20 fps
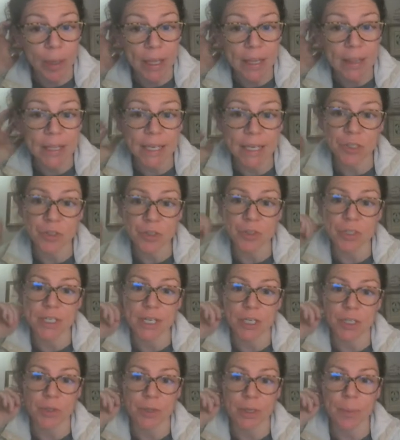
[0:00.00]
in the
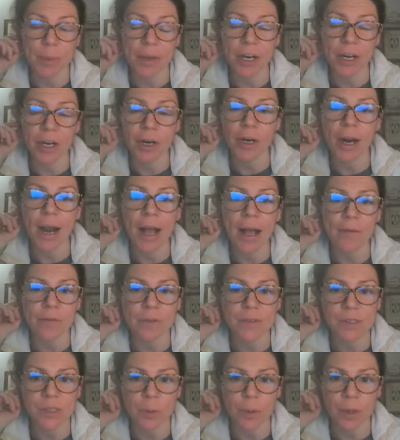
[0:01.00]
introductory paragraph.
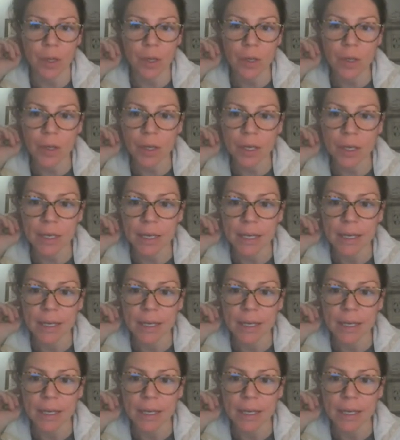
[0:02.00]
So a hook,